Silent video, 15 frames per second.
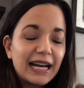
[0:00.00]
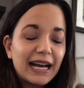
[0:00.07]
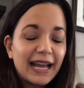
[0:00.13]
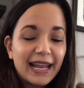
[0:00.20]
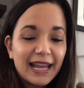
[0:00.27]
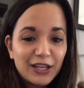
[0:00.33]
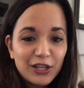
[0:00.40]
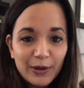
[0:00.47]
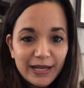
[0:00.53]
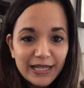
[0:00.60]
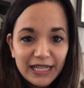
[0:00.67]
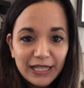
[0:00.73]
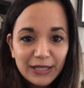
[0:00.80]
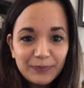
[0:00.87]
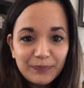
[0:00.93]
I had no
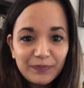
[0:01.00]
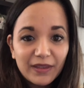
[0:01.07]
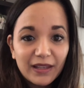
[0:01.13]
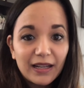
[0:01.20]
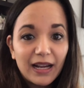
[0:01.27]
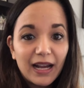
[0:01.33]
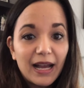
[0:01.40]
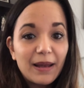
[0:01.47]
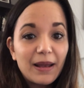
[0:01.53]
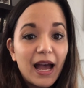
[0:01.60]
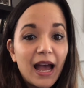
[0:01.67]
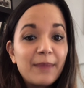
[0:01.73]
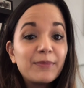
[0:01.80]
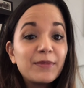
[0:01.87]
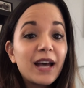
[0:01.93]
idea.
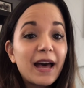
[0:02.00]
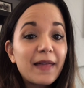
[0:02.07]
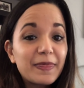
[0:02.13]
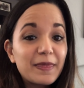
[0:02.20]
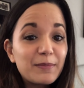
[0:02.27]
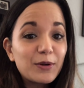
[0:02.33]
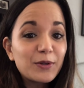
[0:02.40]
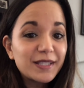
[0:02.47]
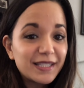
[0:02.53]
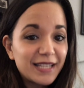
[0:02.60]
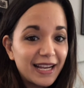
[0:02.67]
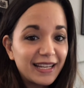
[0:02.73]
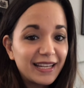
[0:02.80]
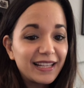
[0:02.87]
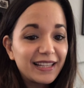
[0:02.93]
I'm not the most
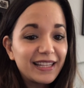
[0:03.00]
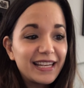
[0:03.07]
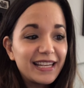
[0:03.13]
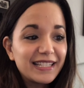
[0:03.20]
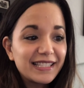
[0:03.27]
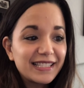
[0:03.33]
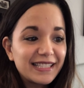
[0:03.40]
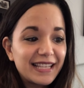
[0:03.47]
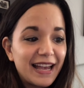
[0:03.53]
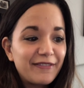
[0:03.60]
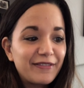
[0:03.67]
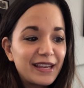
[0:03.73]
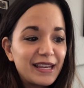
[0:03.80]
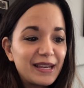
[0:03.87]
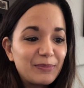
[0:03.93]
technically
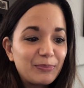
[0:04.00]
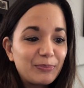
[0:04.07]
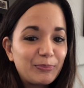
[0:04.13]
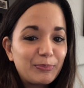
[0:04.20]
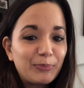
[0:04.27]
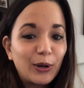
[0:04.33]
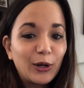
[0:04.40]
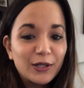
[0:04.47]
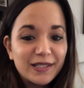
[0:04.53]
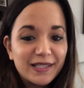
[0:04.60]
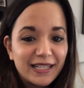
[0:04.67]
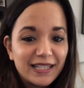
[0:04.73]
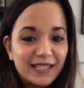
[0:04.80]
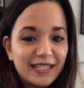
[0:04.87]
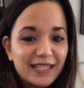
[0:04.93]
savvy
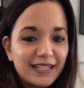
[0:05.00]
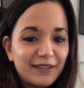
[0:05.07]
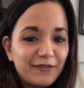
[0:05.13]
person,